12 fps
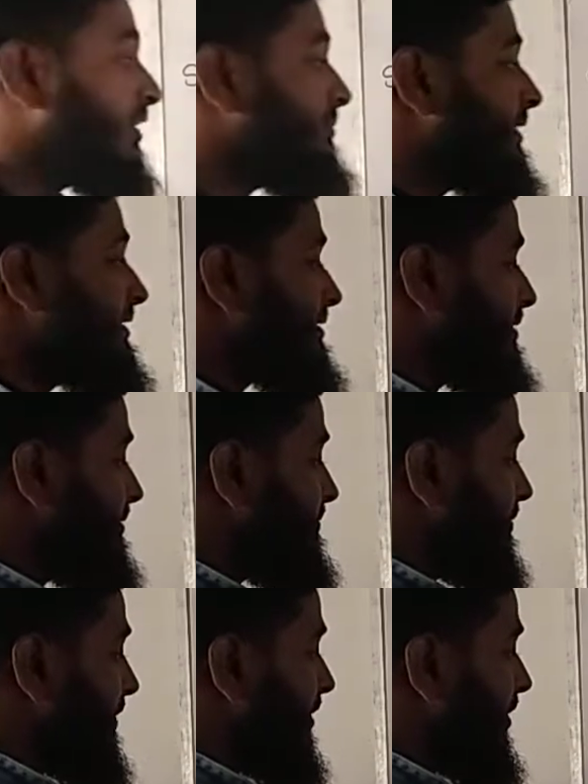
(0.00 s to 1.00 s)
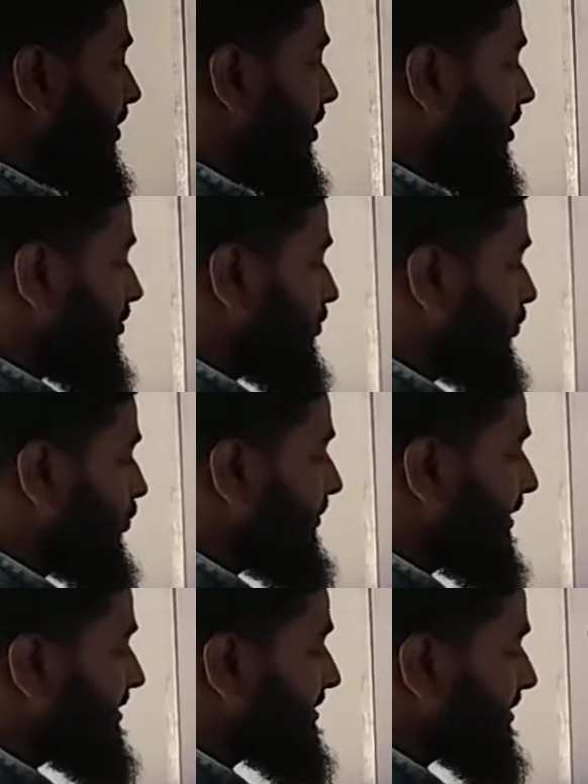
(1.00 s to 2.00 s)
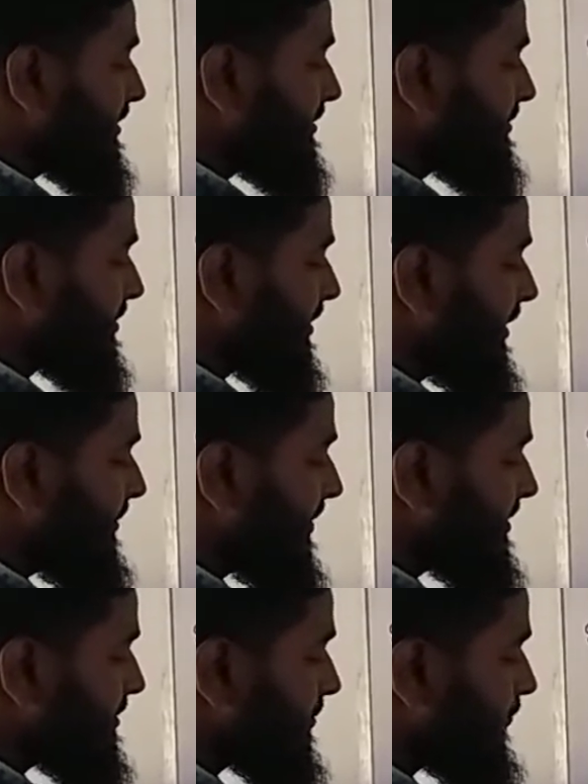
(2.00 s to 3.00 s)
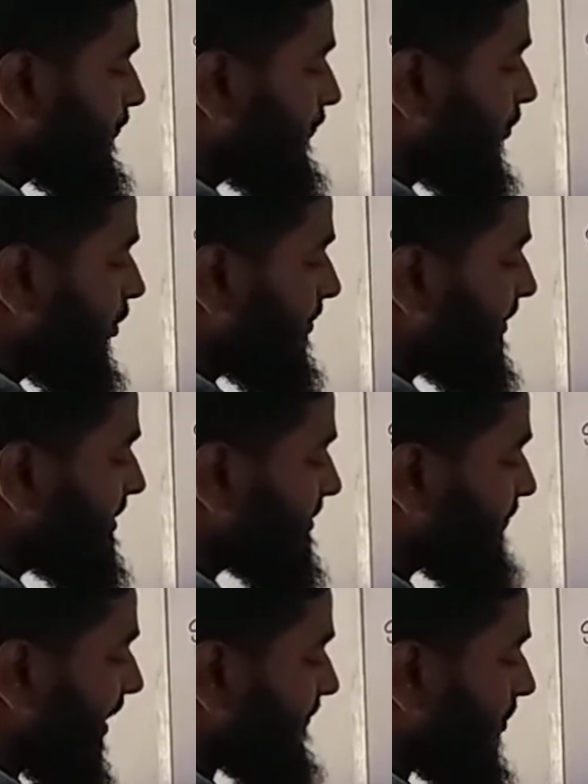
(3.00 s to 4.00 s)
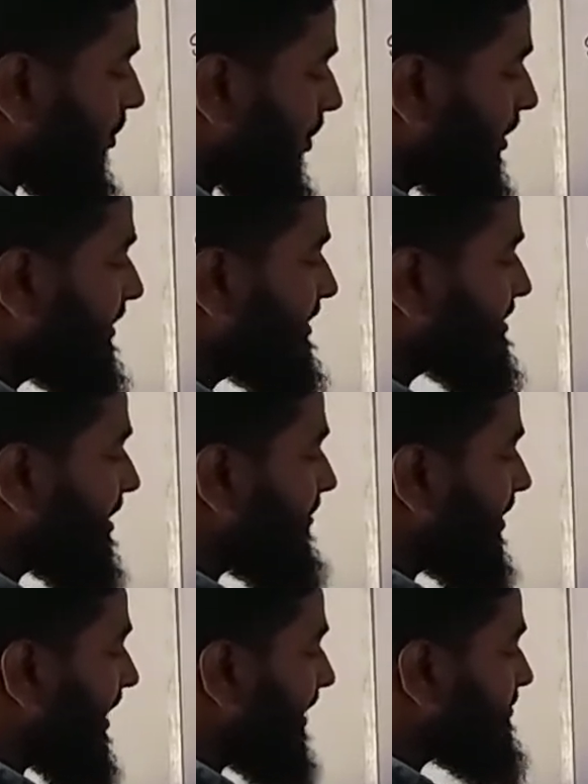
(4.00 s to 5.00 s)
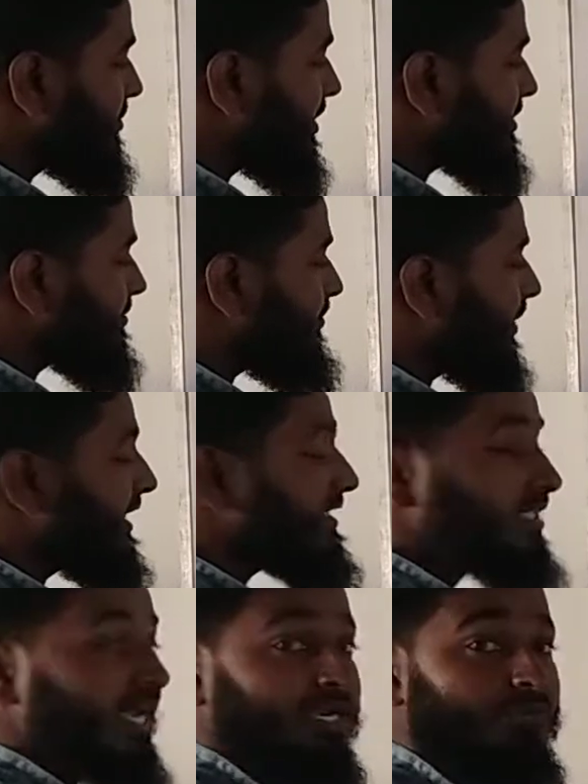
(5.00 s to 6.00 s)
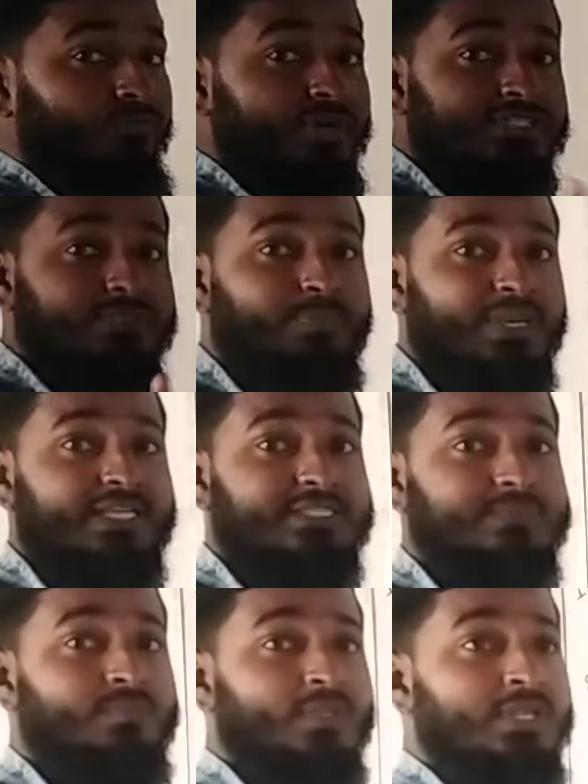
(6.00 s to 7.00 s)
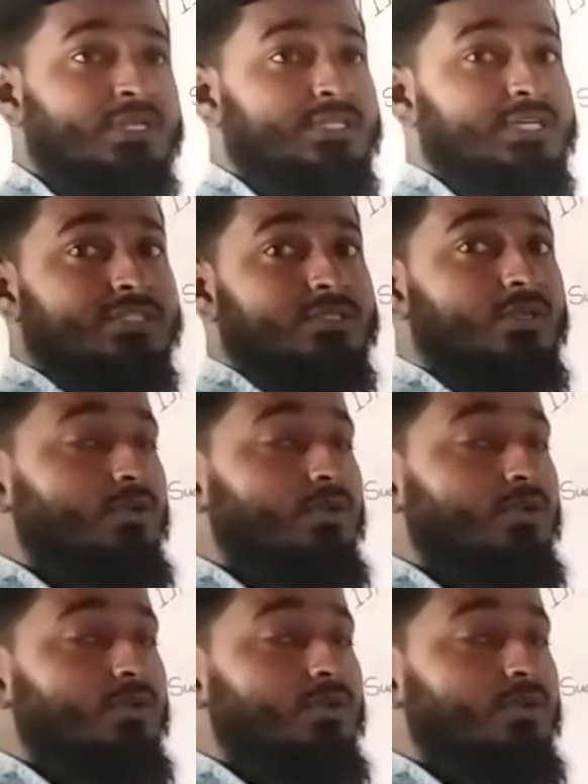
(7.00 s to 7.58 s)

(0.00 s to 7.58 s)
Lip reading: means, or 2 means, 3 means, 4 means, 5, all this number have just place at one's place, just